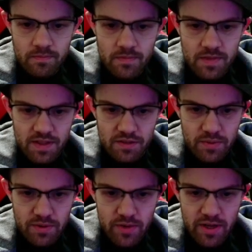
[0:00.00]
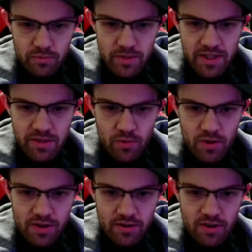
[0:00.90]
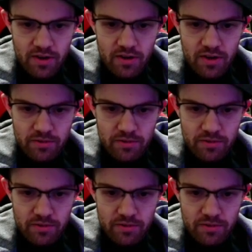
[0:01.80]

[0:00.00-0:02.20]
since we will really want our on